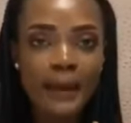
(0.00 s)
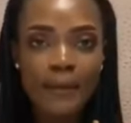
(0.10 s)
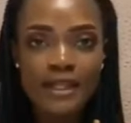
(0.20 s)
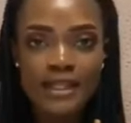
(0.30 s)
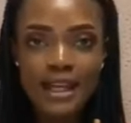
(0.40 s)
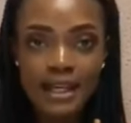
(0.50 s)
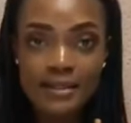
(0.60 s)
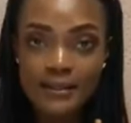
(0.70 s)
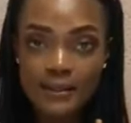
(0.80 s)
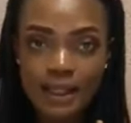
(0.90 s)
medical
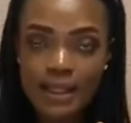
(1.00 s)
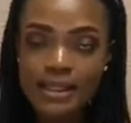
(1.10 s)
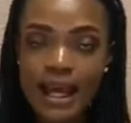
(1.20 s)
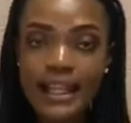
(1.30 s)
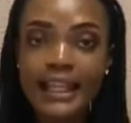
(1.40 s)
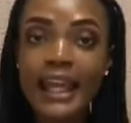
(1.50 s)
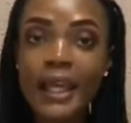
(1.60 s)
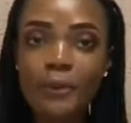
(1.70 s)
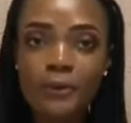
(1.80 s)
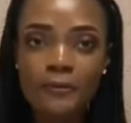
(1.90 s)
student and a
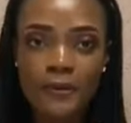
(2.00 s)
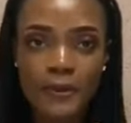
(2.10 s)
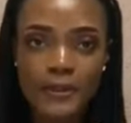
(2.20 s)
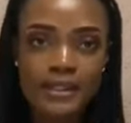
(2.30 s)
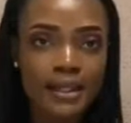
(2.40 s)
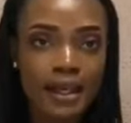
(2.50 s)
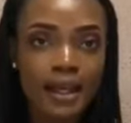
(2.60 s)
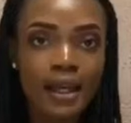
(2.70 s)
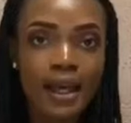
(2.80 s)
hero volunteer.